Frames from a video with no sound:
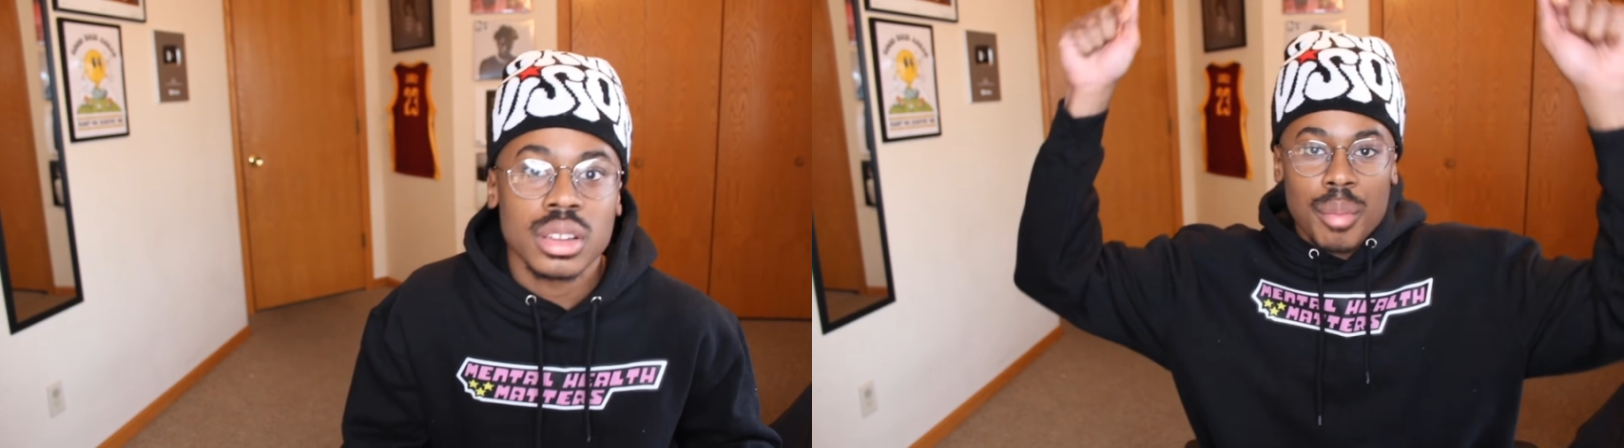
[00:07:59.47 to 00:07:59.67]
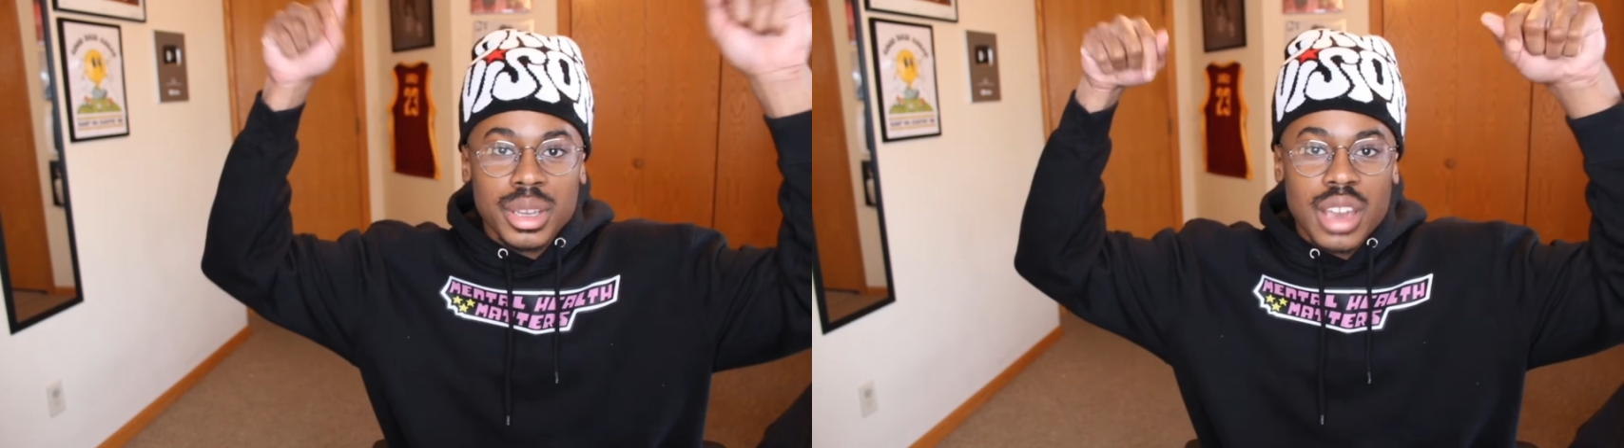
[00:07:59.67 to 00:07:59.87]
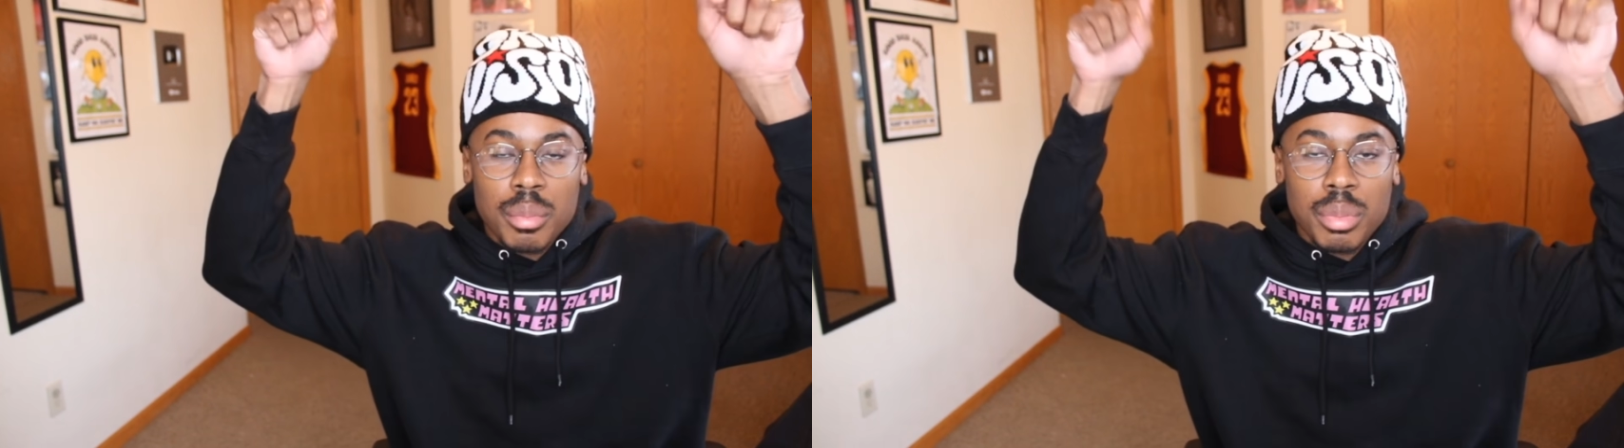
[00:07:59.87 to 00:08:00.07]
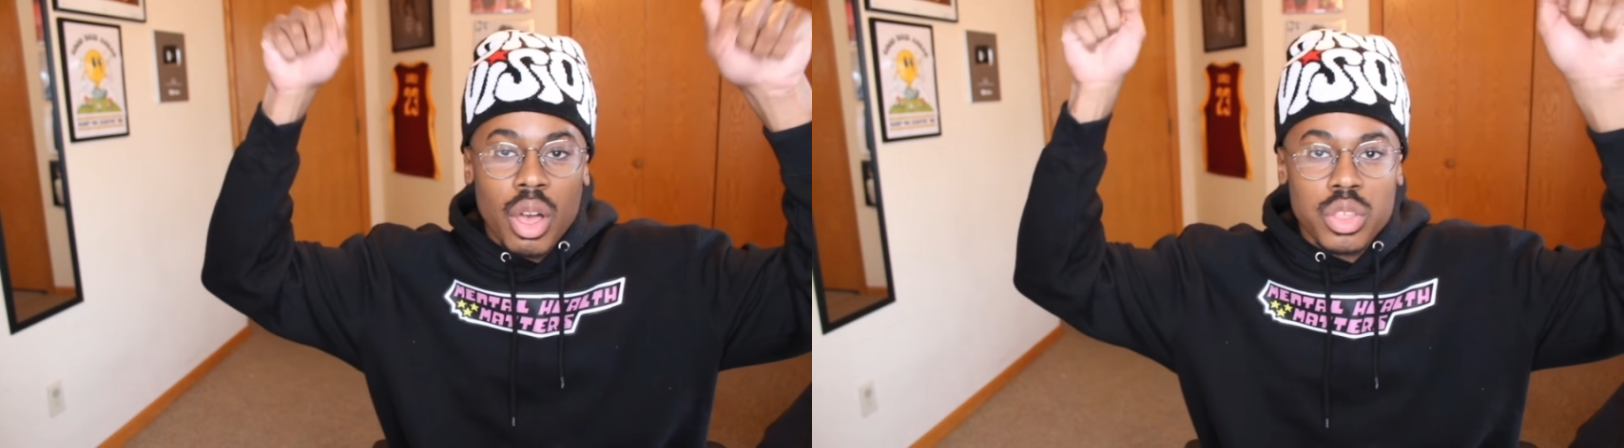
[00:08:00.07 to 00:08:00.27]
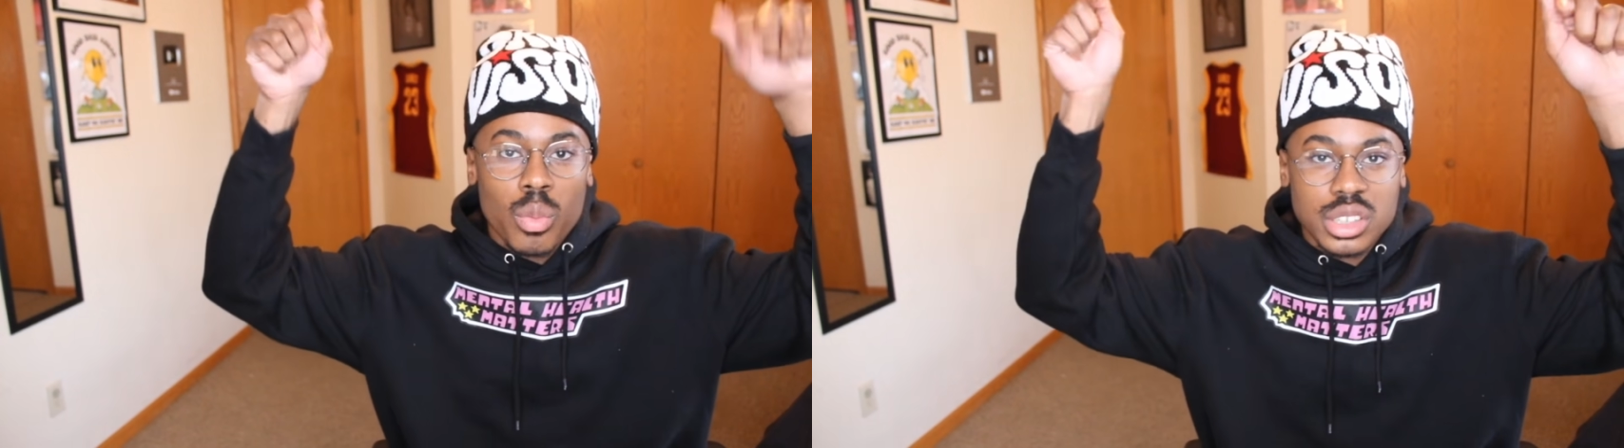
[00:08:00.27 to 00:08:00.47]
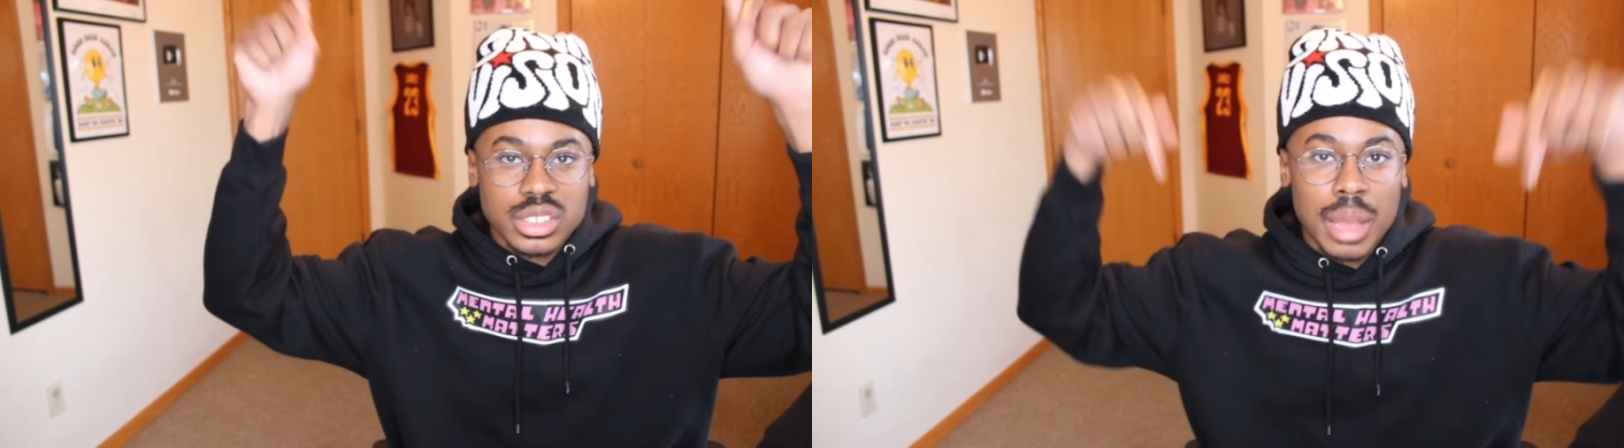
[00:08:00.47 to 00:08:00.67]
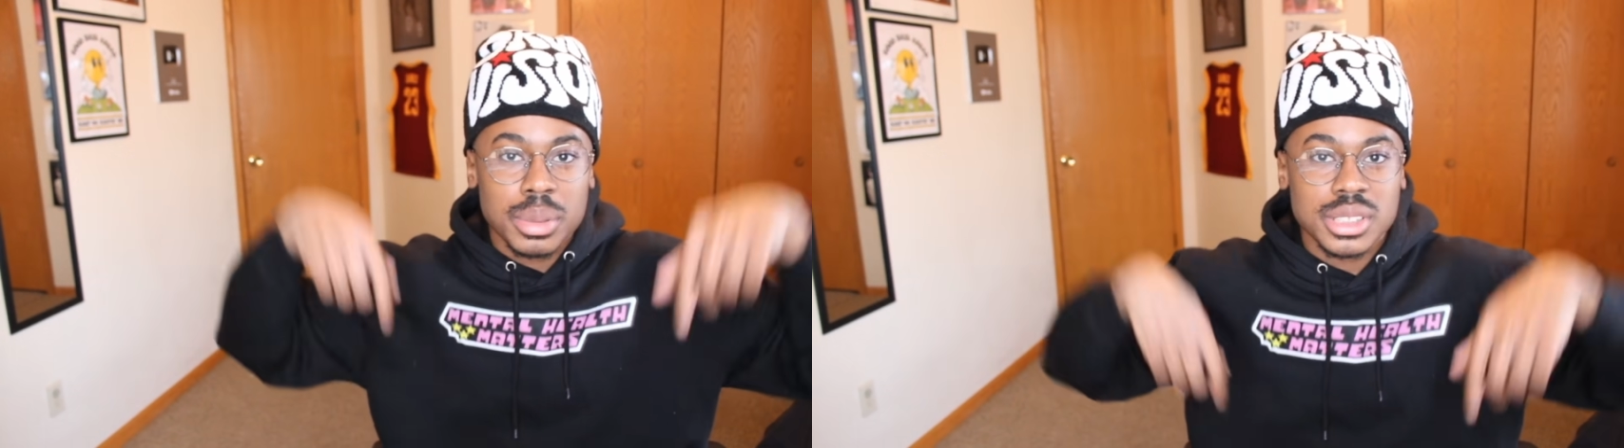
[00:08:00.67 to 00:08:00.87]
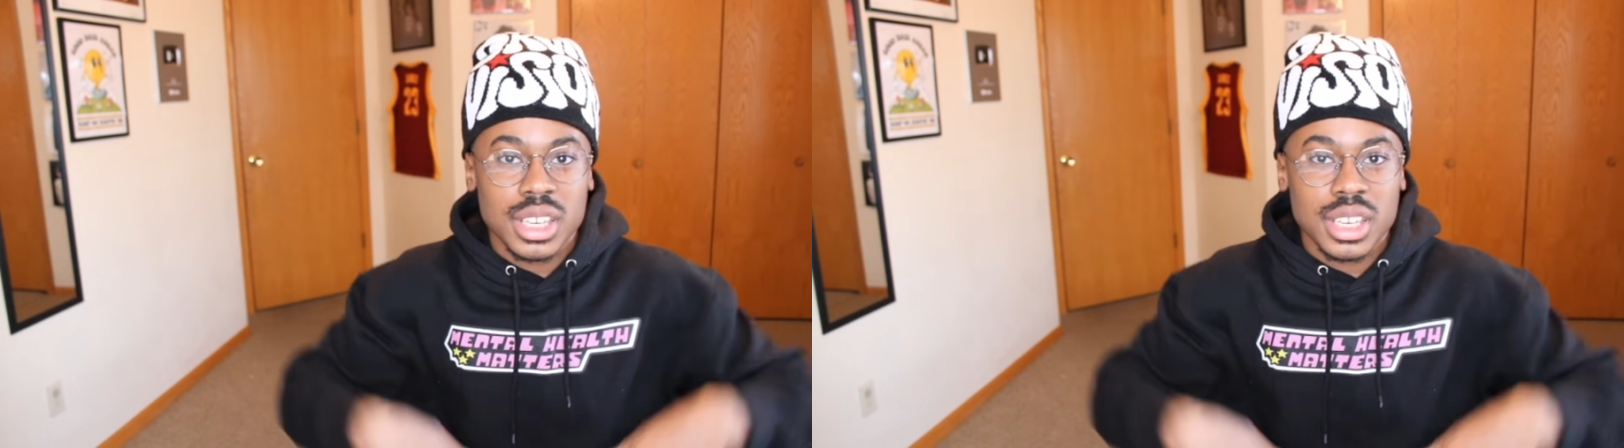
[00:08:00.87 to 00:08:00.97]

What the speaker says: Comment down below the worst type of